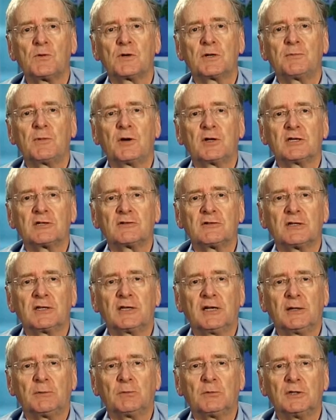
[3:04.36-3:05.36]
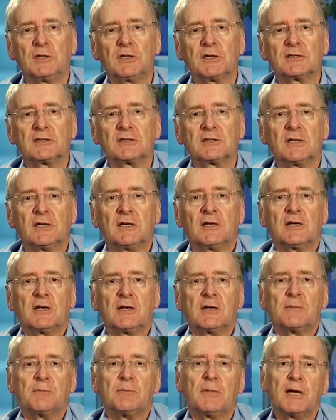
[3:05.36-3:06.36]
water monitoring networks,
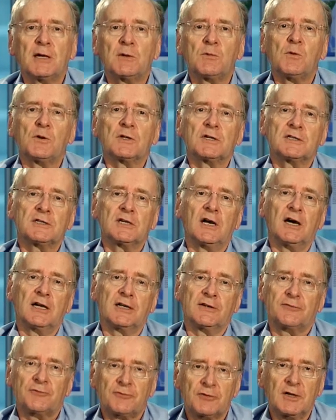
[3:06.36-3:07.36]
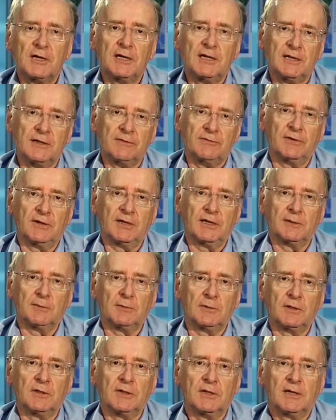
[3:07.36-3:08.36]
make water data freely
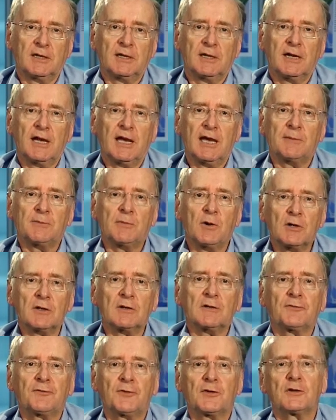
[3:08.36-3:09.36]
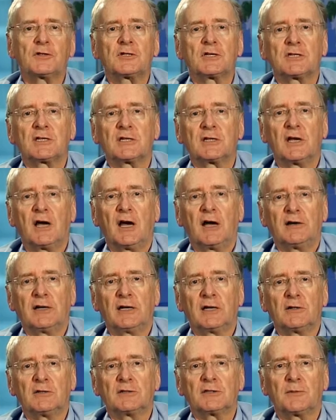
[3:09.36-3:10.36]
available and model future
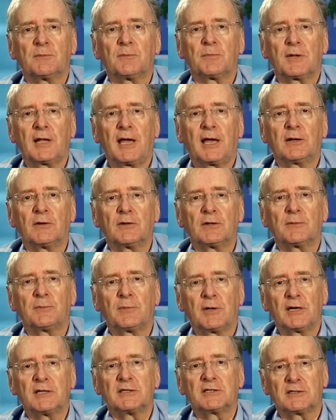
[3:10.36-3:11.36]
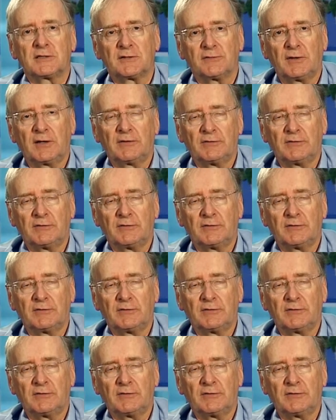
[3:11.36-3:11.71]
scenarios and plan on the basis of